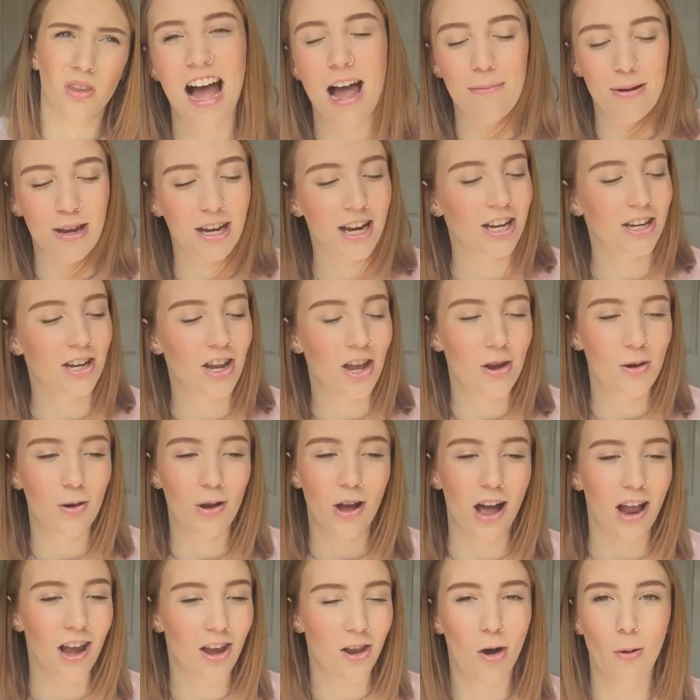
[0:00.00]
I mean, I
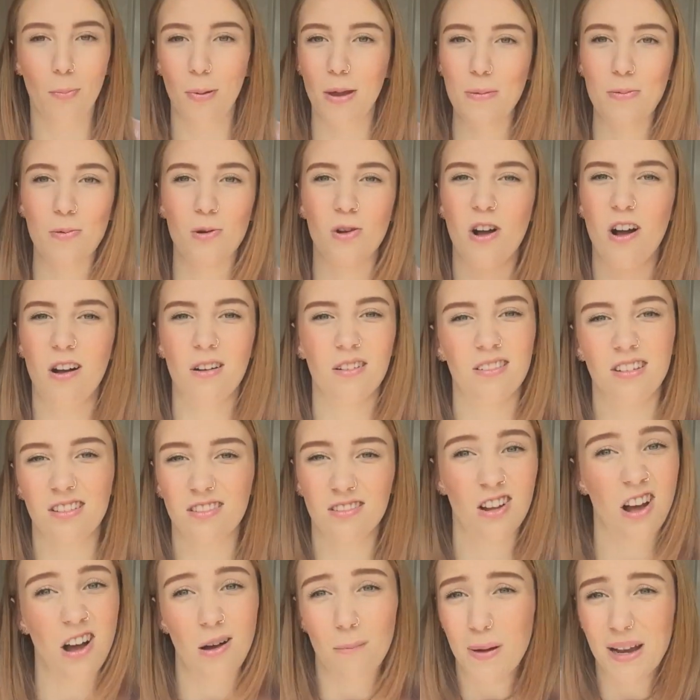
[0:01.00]
know a lot of people
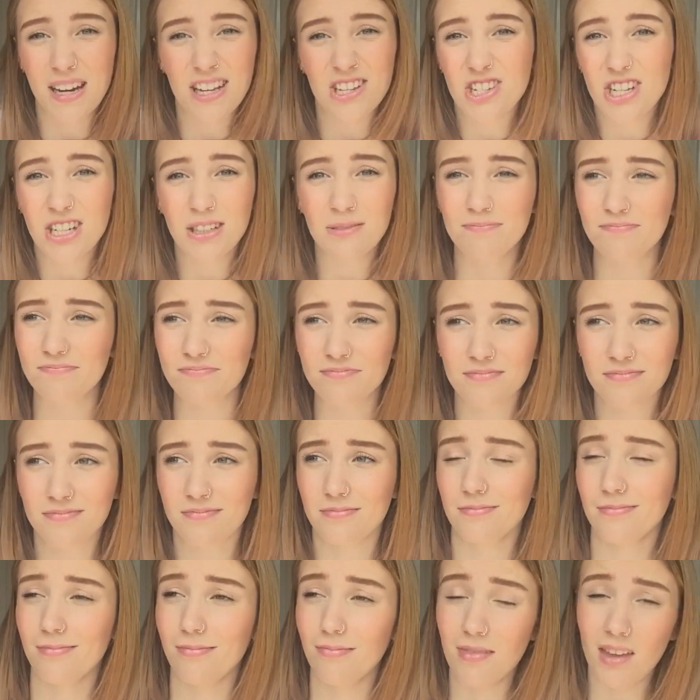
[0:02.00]
can't manage it,
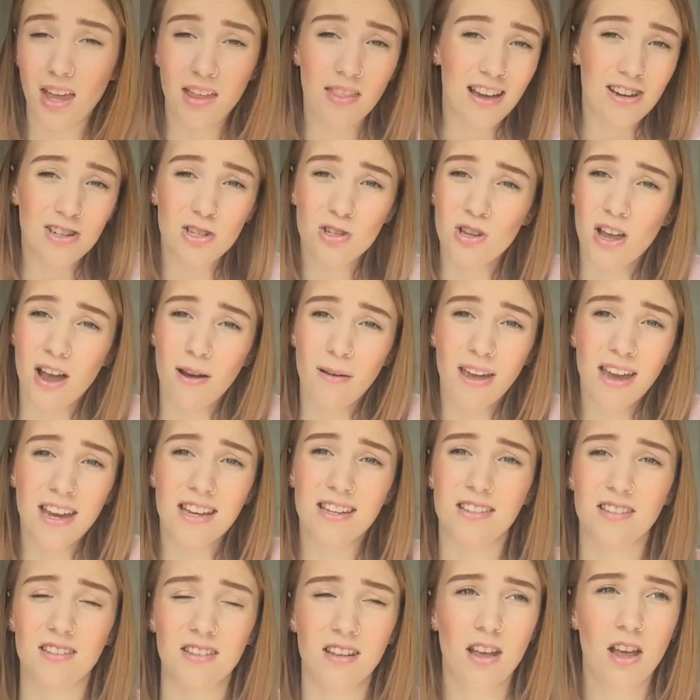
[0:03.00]
and that's just how it
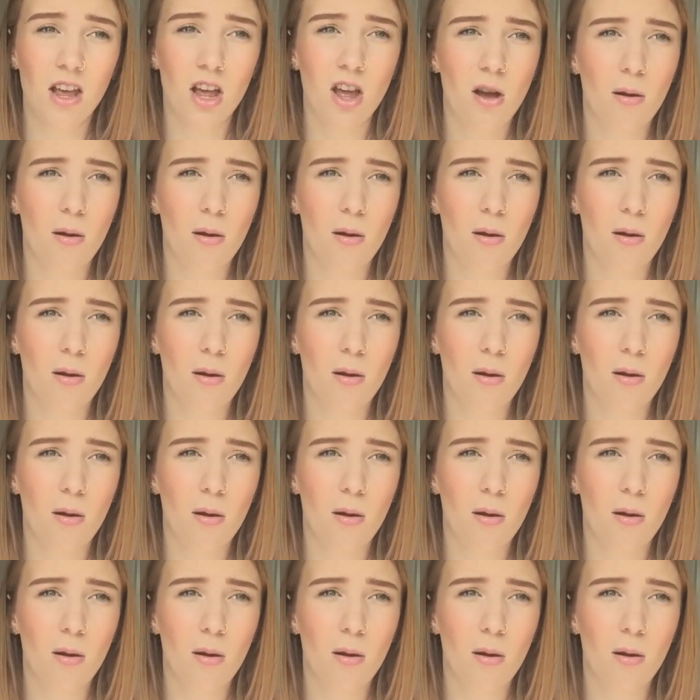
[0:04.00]
is,